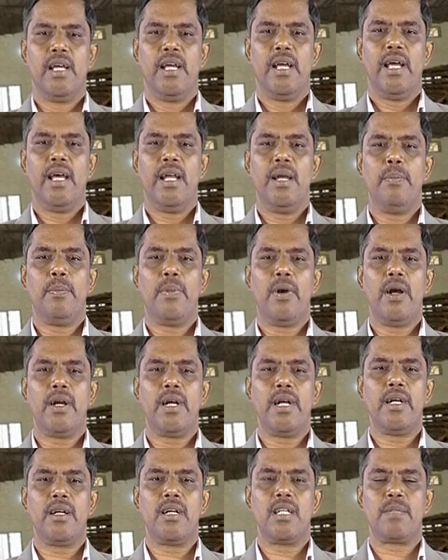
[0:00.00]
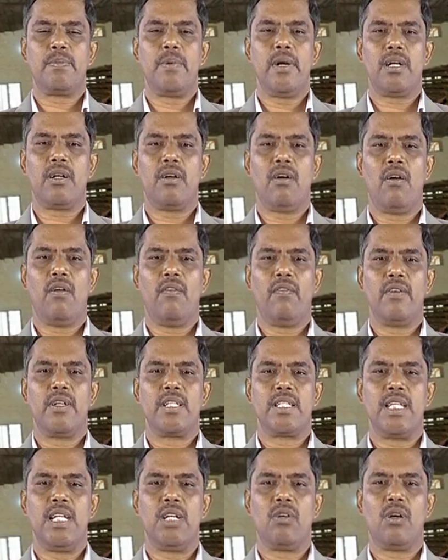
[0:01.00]
An important aspect of
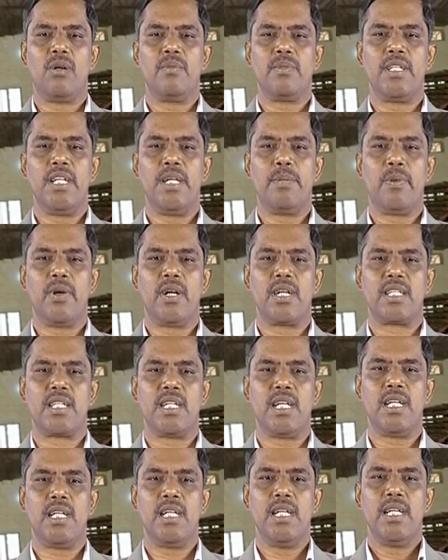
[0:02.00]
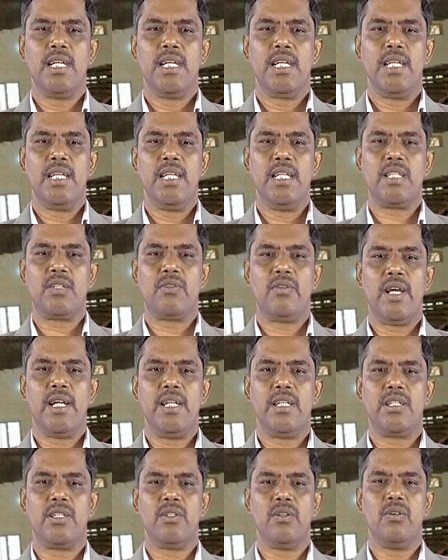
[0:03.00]
silkworm seed production is to
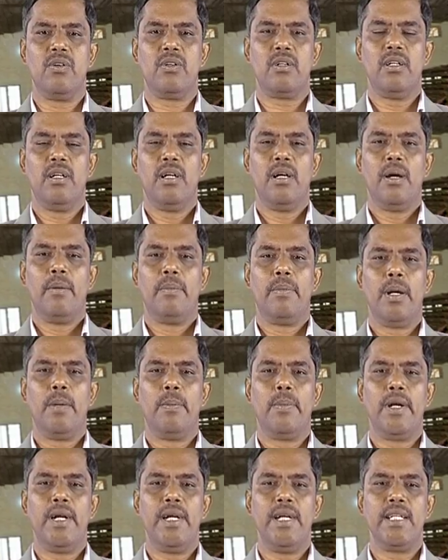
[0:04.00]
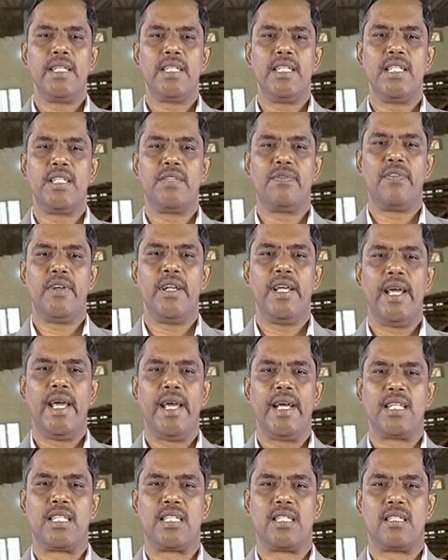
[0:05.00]
ensure pebrine disease free
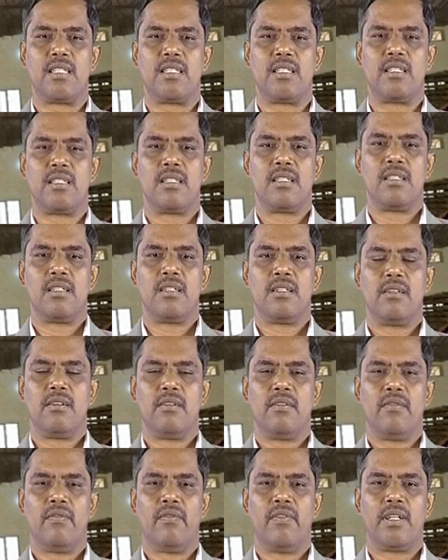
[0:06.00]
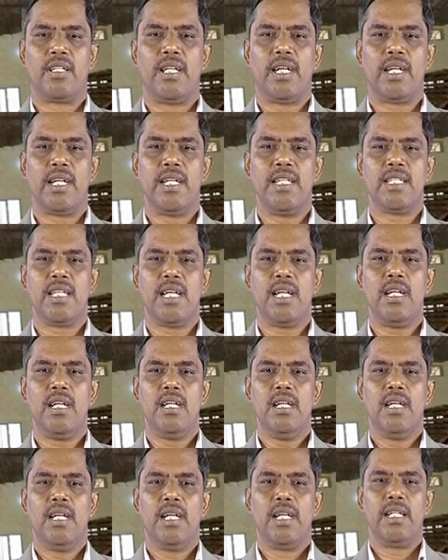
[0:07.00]
eggs. For that reason,
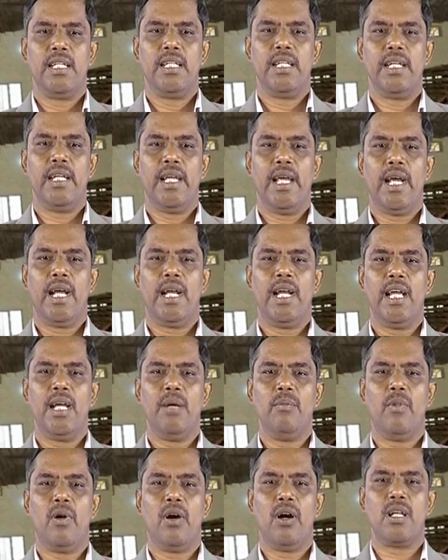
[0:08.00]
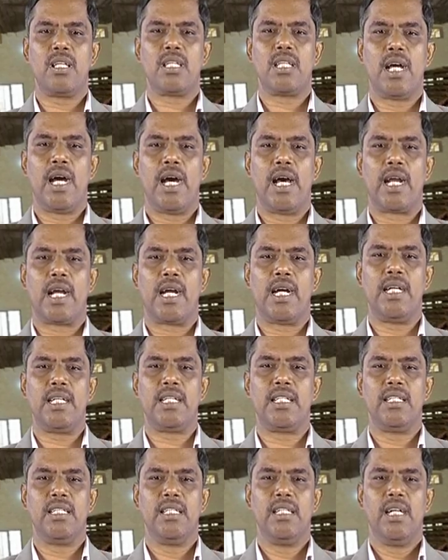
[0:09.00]
the egg laying moths are
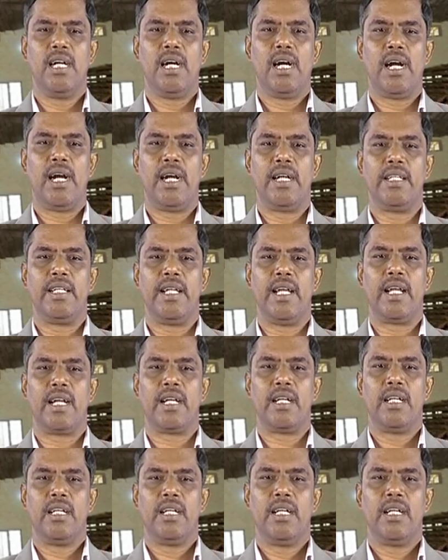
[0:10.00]
cut and their